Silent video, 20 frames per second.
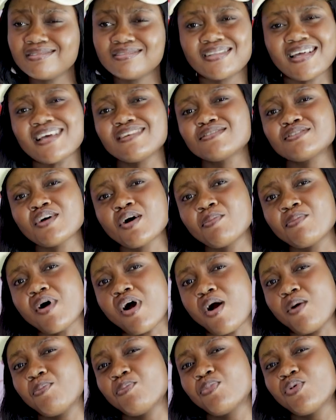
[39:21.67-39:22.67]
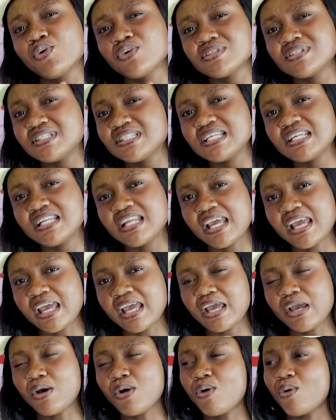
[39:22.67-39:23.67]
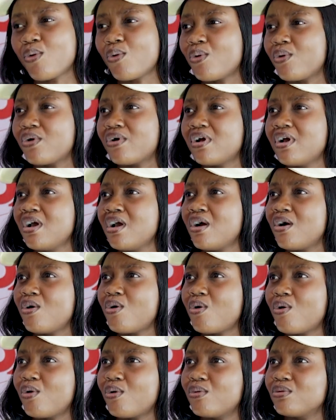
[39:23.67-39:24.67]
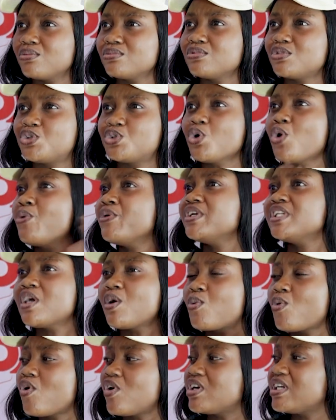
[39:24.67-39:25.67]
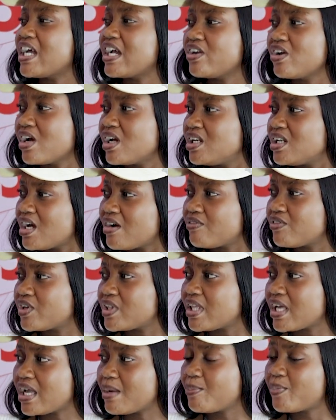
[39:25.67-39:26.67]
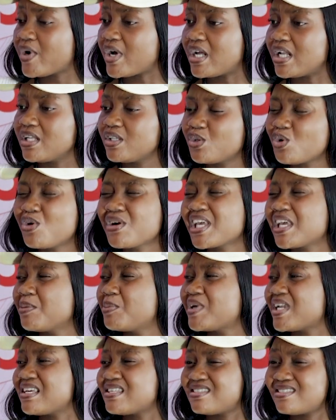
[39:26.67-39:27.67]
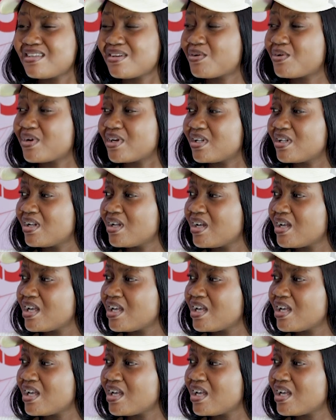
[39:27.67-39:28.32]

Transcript: That's not about posting her or showing the world that you're in love with her, but don't keep it a secret.